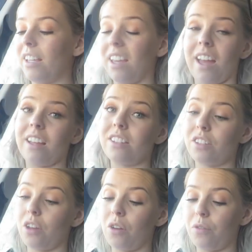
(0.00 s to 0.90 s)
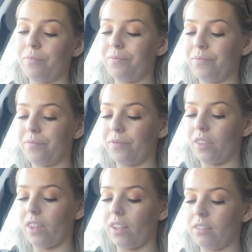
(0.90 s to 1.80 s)
yeah, so,
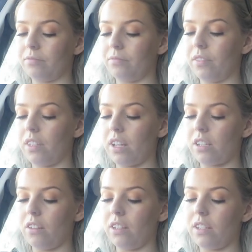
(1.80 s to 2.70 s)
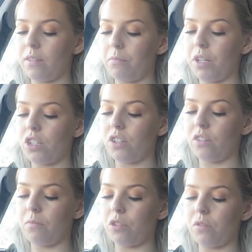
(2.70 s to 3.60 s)
yeah, so like there's a bunch
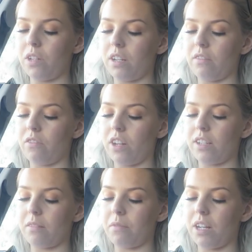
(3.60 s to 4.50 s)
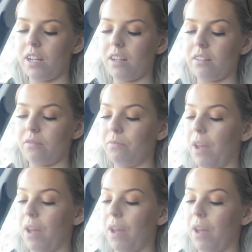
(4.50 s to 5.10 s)
of them doing it, raising money and